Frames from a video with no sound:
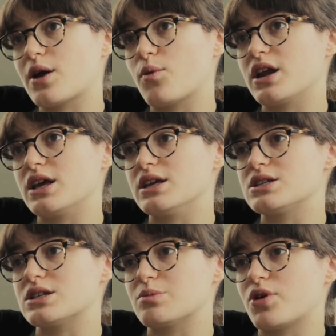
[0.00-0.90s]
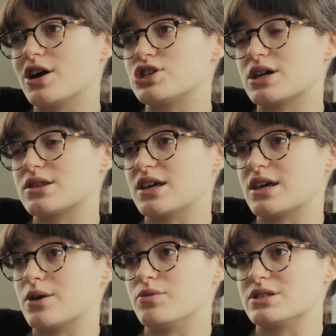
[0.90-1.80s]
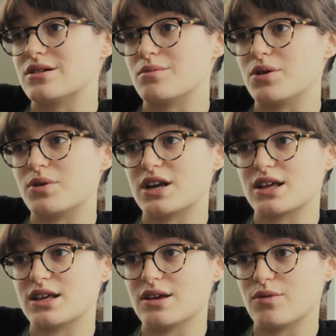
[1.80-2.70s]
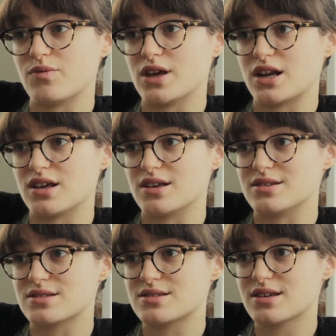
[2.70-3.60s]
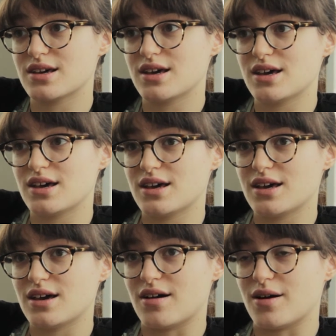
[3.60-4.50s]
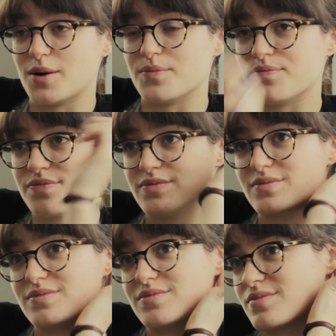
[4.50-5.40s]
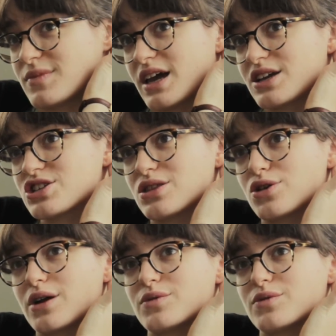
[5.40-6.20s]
I went into the project thinking it was going to be what it is. I actually thought